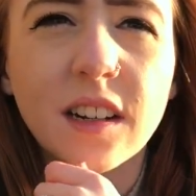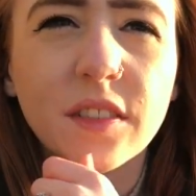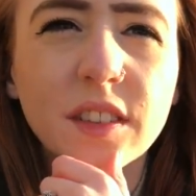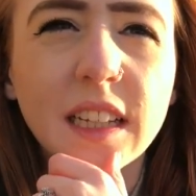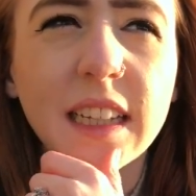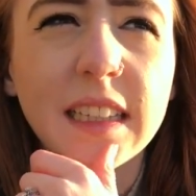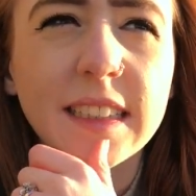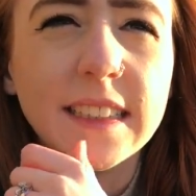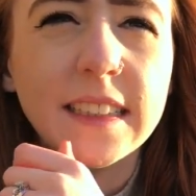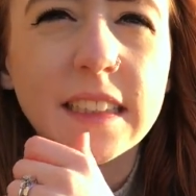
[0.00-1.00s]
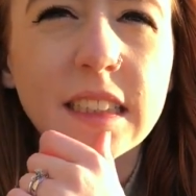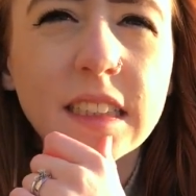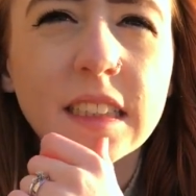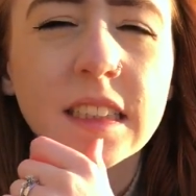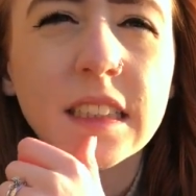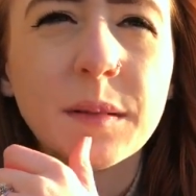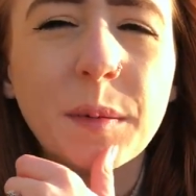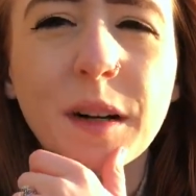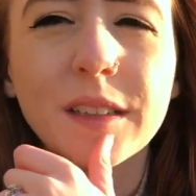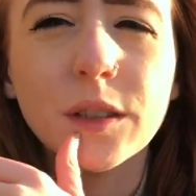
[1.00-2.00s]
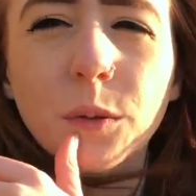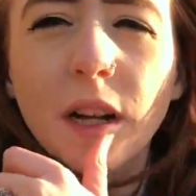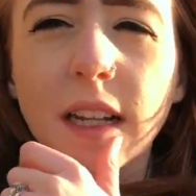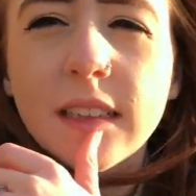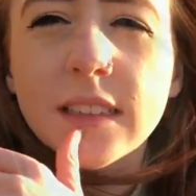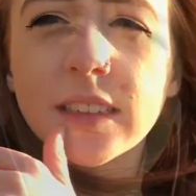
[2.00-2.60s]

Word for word: after he passed away.